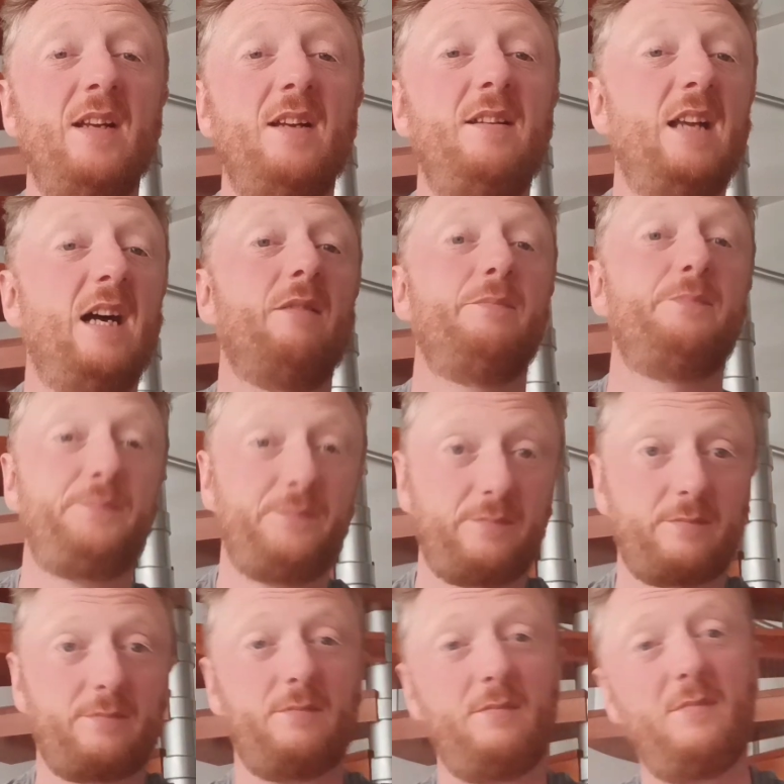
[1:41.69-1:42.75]
Now,
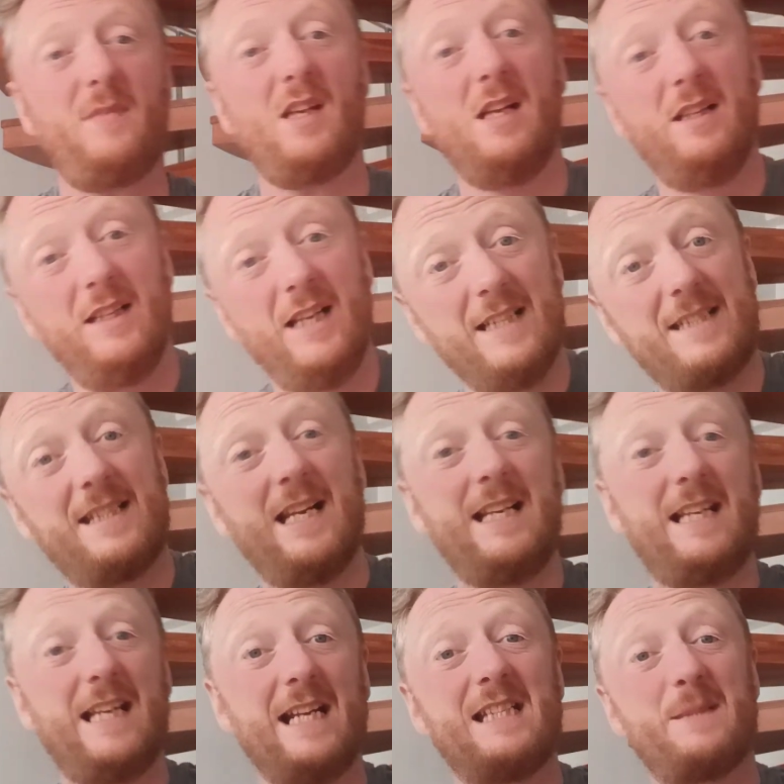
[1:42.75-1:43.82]
let's
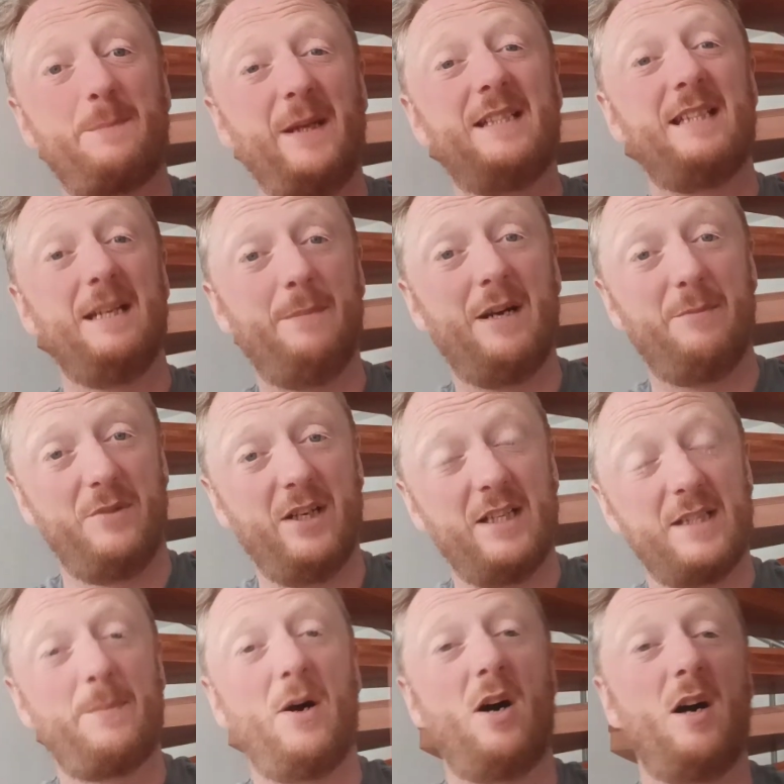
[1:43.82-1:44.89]
take explicit memory as
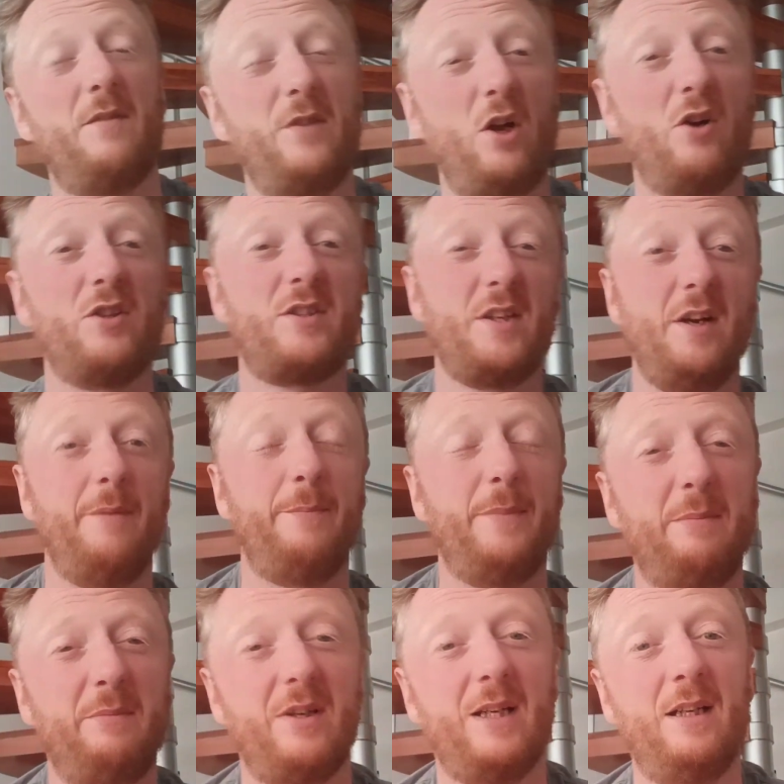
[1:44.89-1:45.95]
part of long term
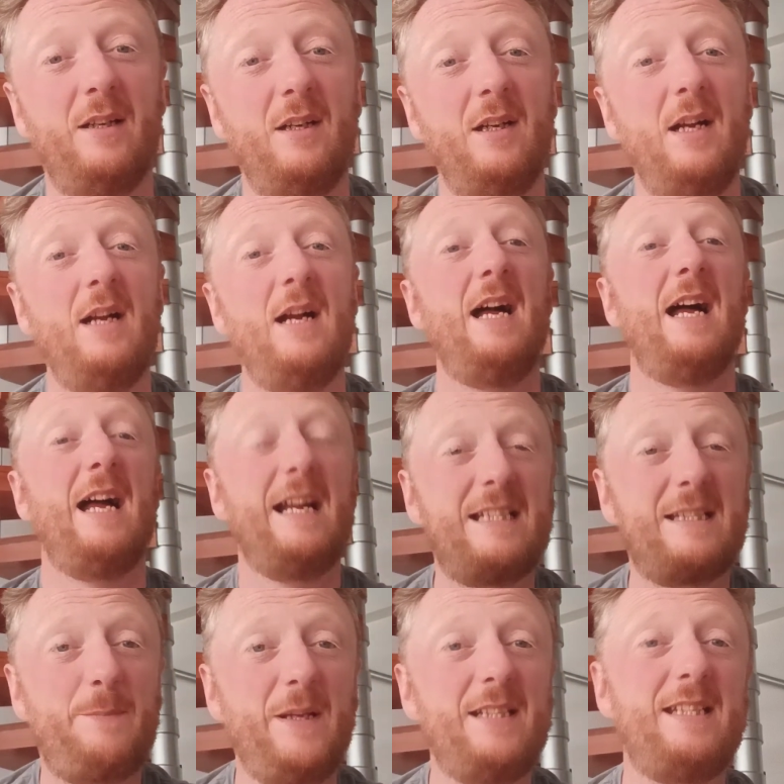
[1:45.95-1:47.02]
memory.
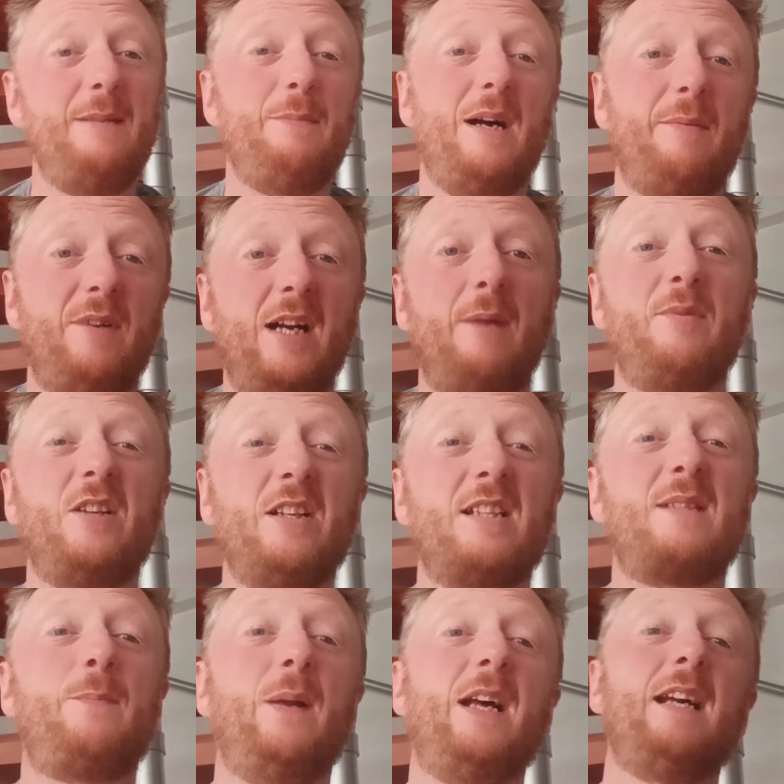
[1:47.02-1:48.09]
Explicit memory, I'm going to
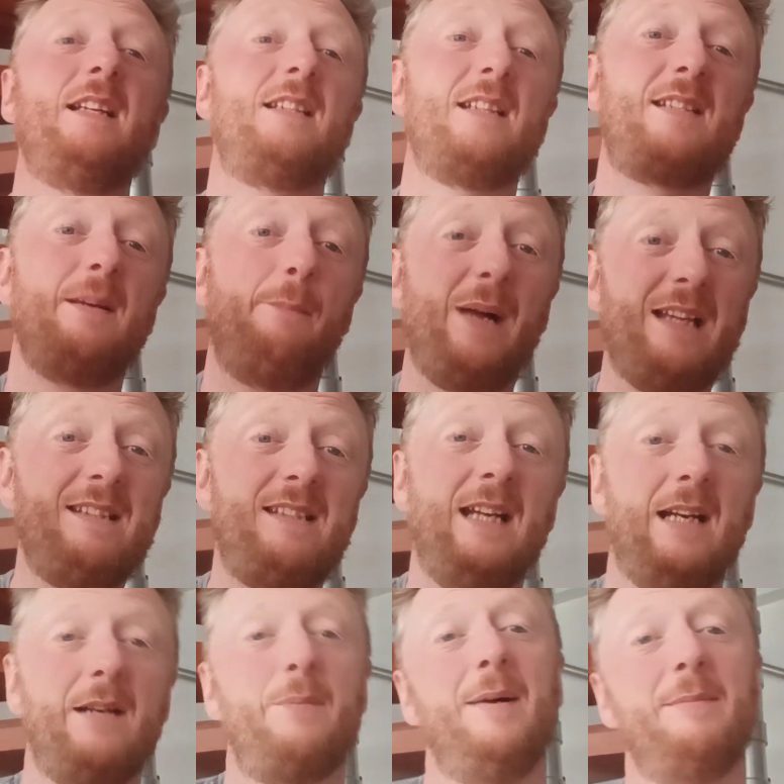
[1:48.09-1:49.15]
split into
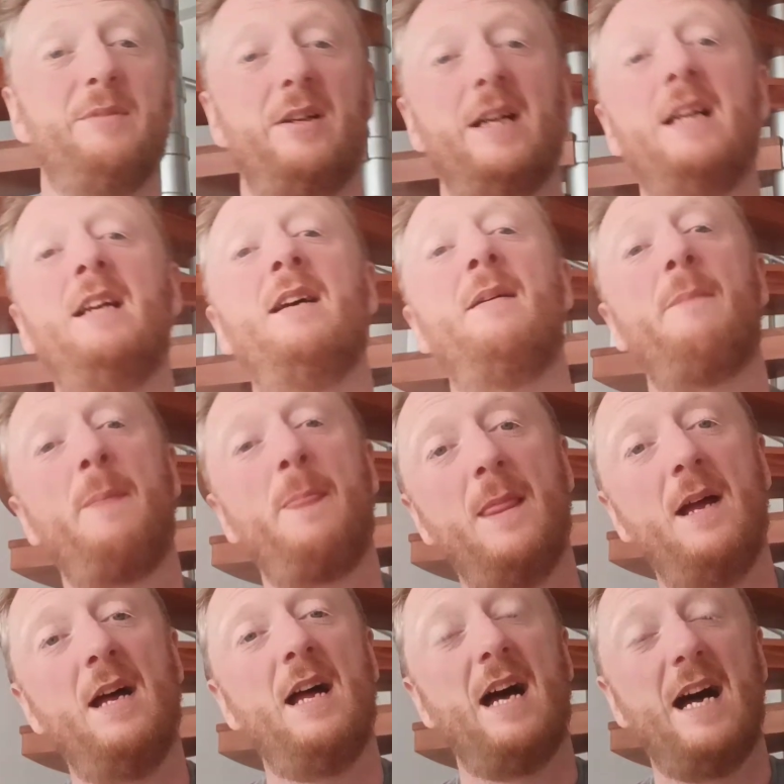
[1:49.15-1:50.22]
semantic memory
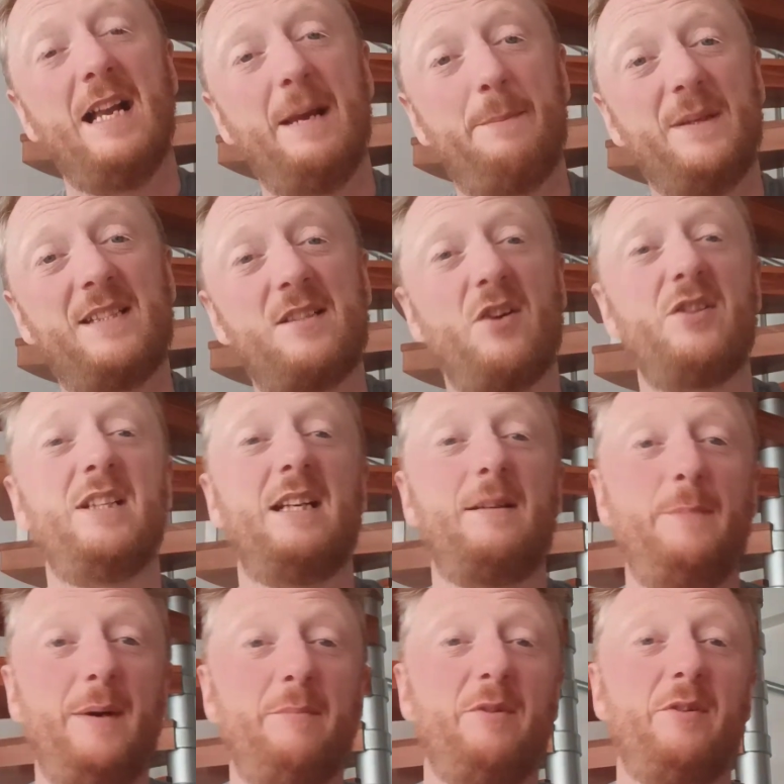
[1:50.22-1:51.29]
an episodic
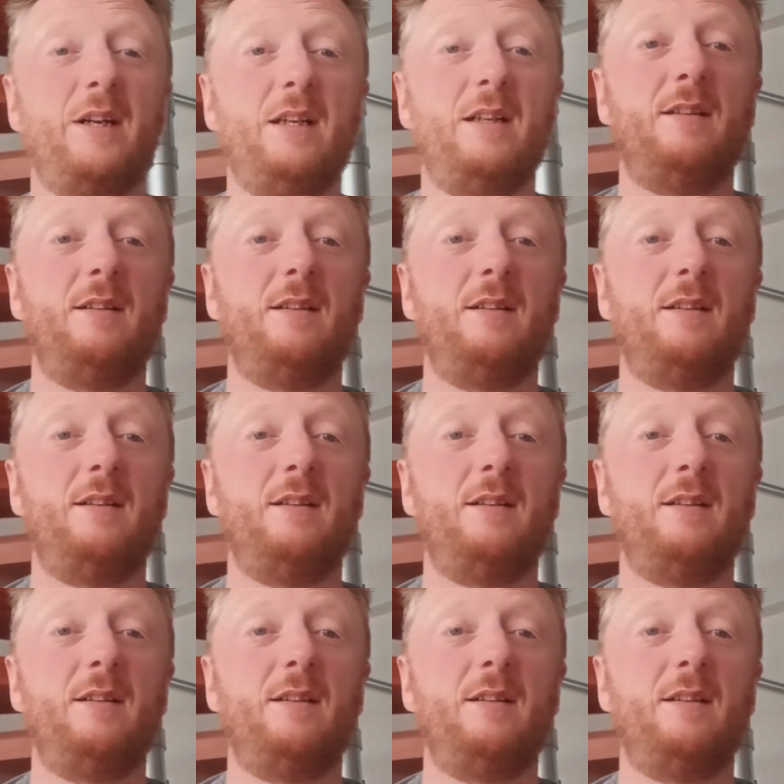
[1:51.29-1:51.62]
memory.